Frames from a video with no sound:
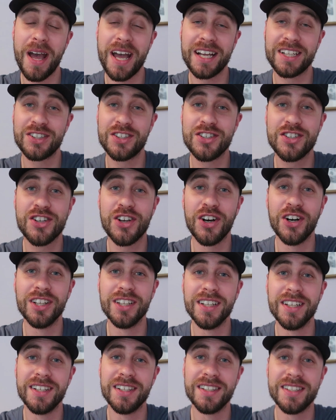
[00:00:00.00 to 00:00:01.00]
back to
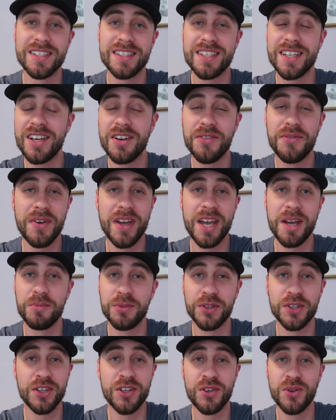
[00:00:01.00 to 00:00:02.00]
Scotland to see her
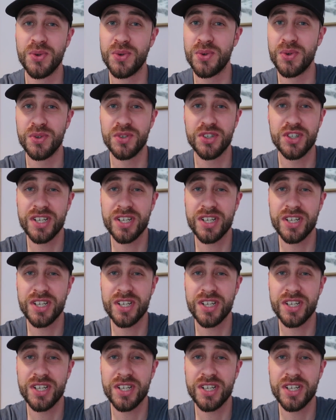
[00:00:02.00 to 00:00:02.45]
family who